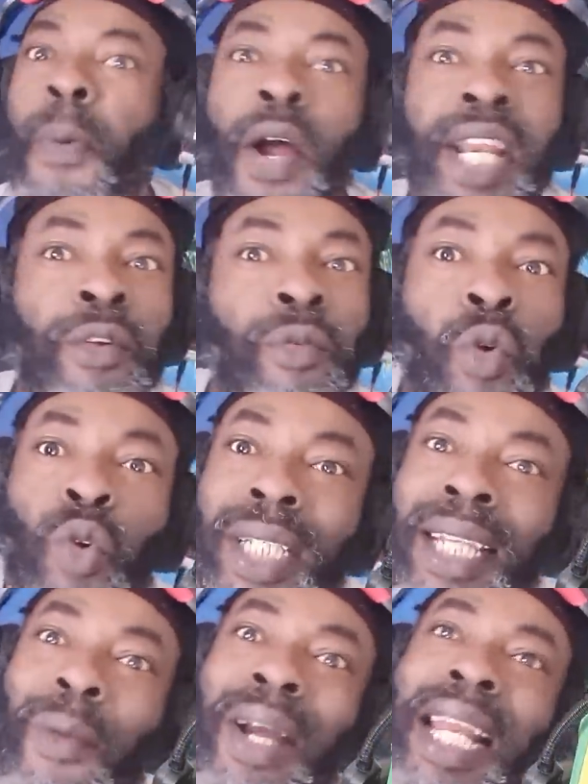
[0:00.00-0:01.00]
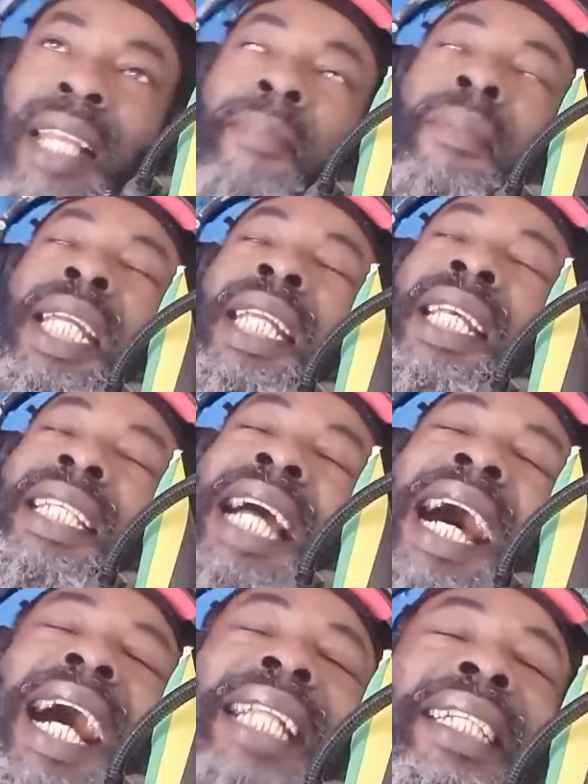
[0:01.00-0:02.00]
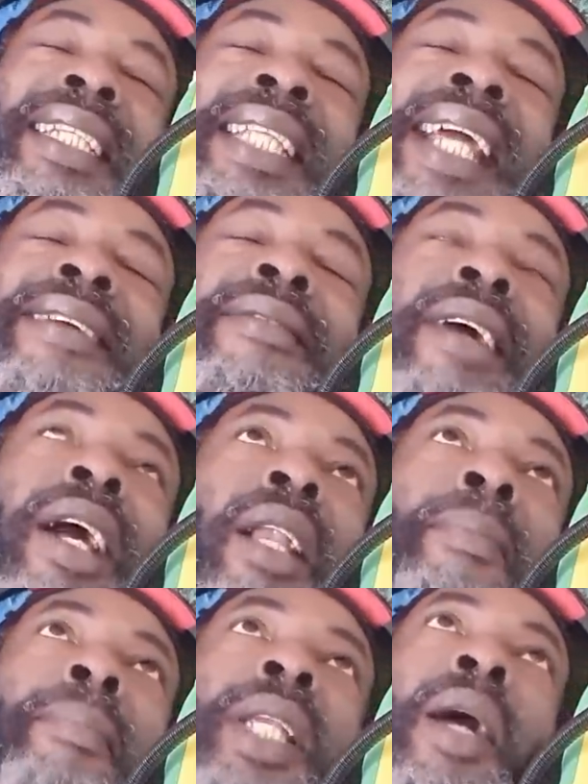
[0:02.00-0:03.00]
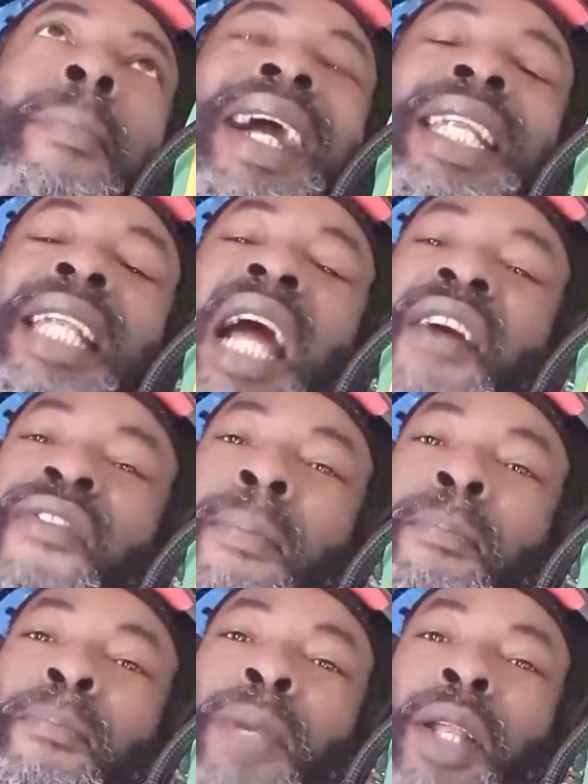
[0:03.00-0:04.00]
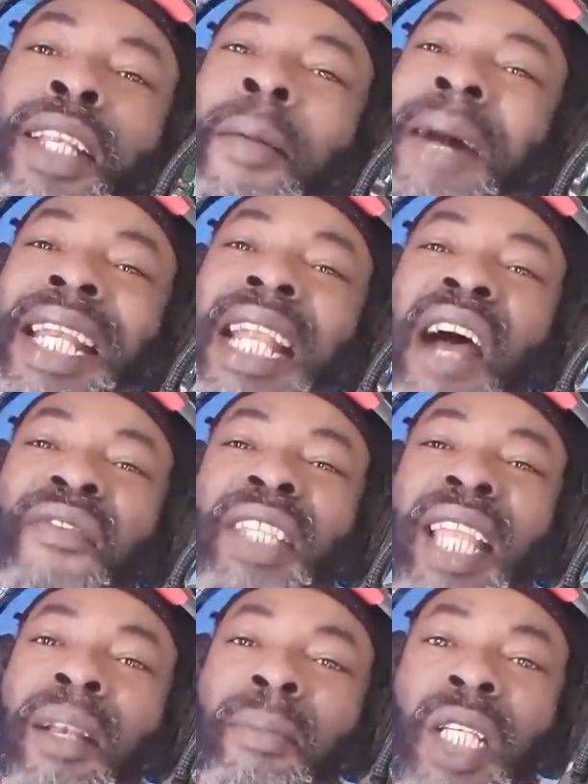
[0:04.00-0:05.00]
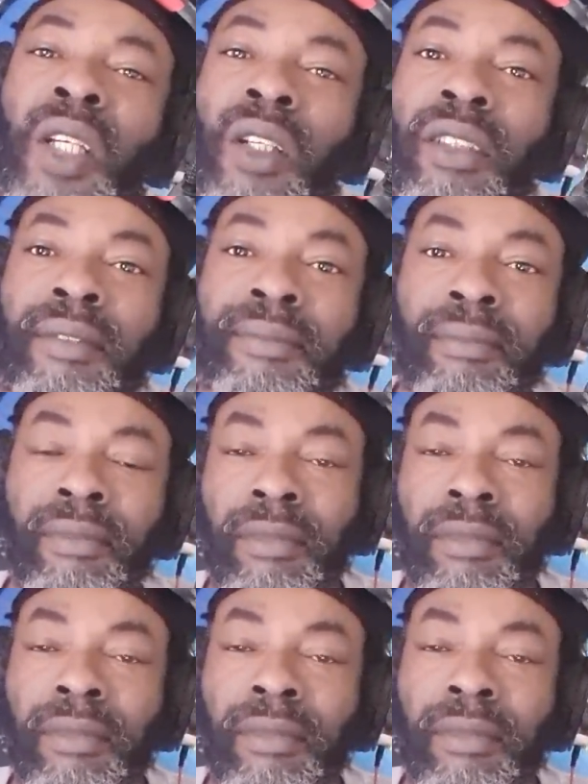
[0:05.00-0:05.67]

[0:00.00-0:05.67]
Body Roots are one of the meanest artists in the world. Nobody have to tell me nothing.